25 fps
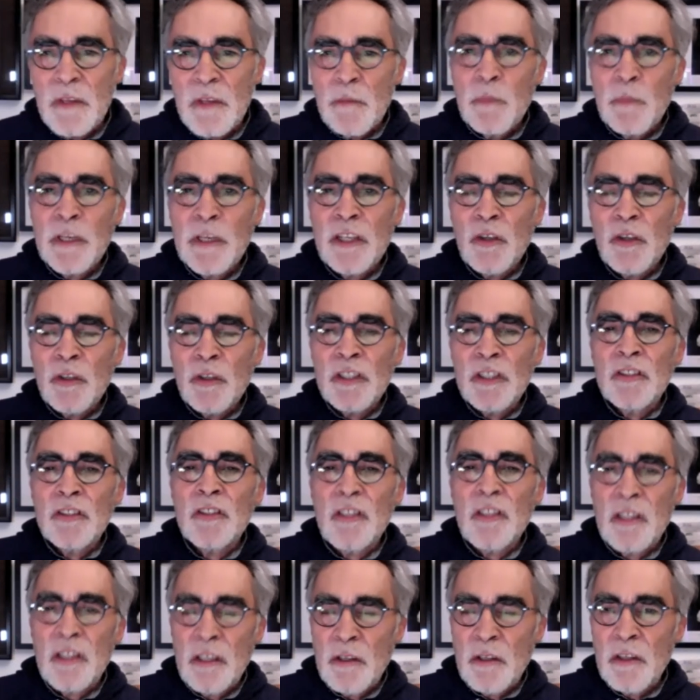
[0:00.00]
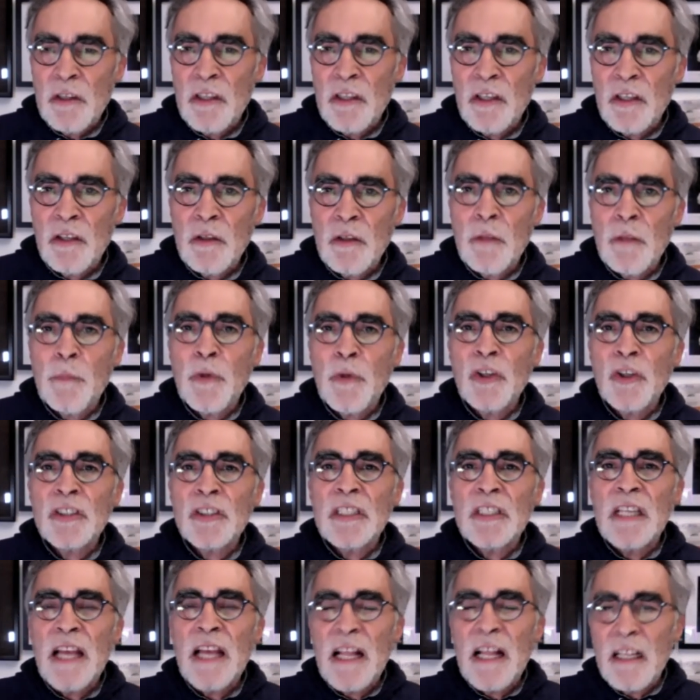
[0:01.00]
but you the the, the
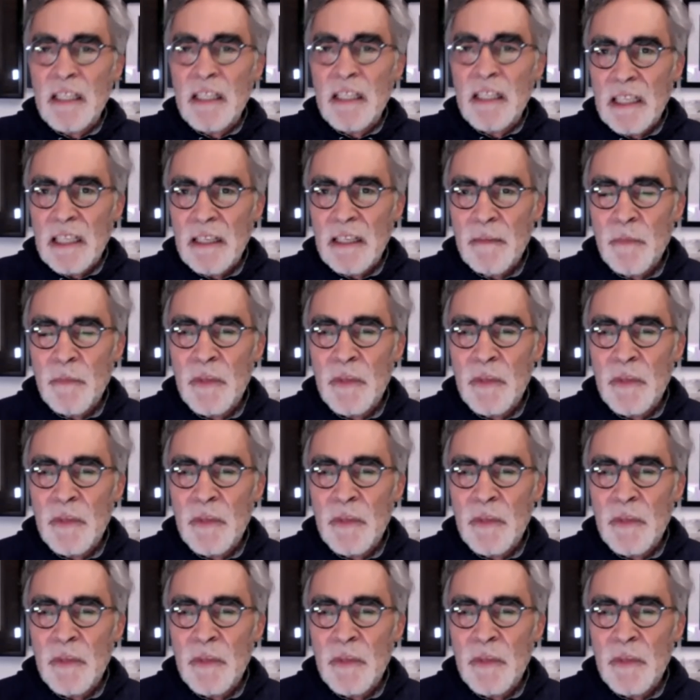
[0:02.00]
personality,